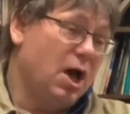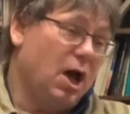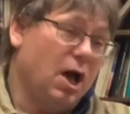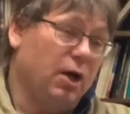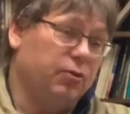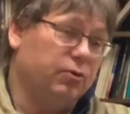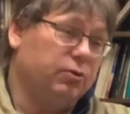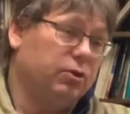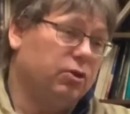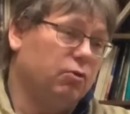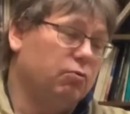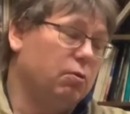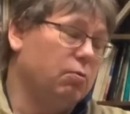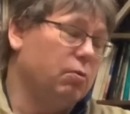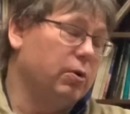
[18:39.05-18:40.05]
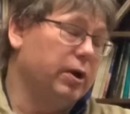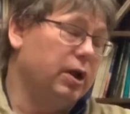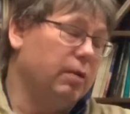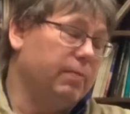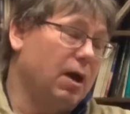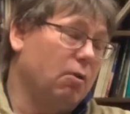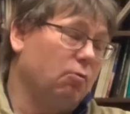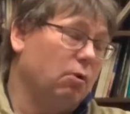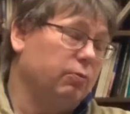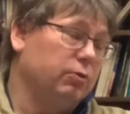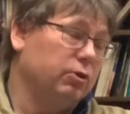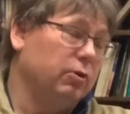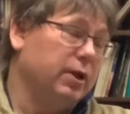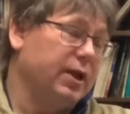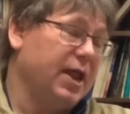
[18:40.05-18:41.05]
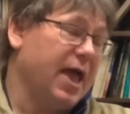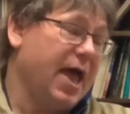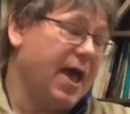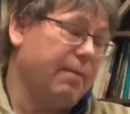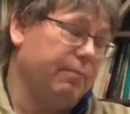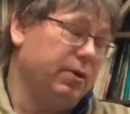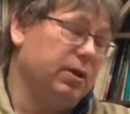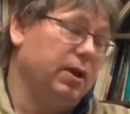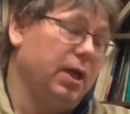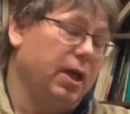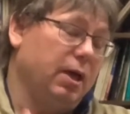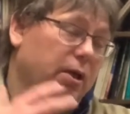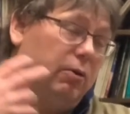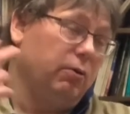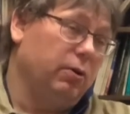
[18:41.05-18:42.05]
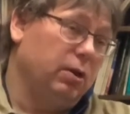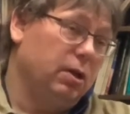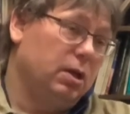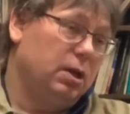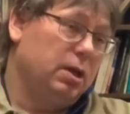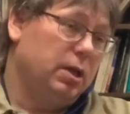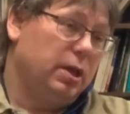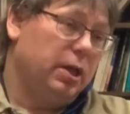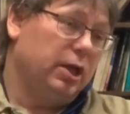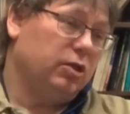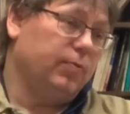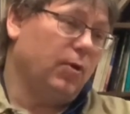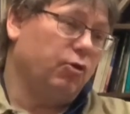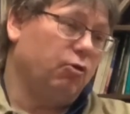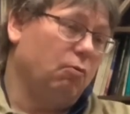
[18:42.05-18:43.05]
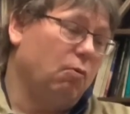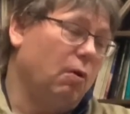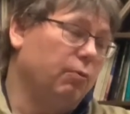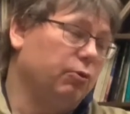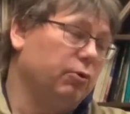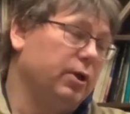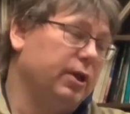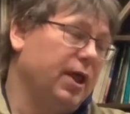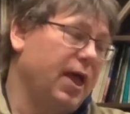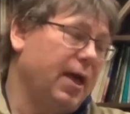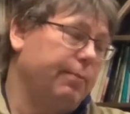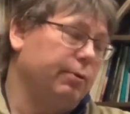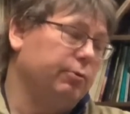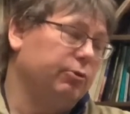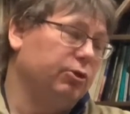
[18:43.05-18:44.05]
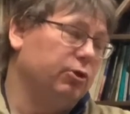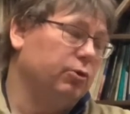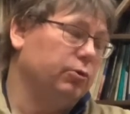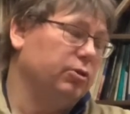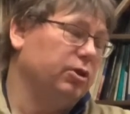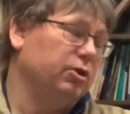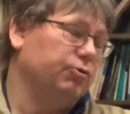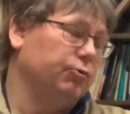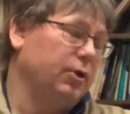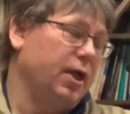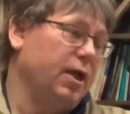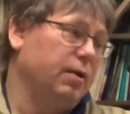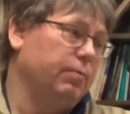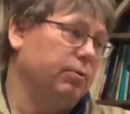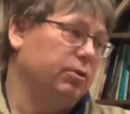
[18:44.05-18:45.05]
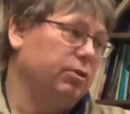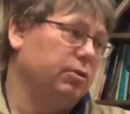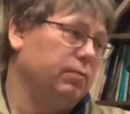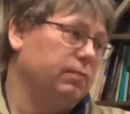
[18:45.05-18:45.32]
Others who were worried about what was going to happen, and especially what was going to happen with the North Central campus.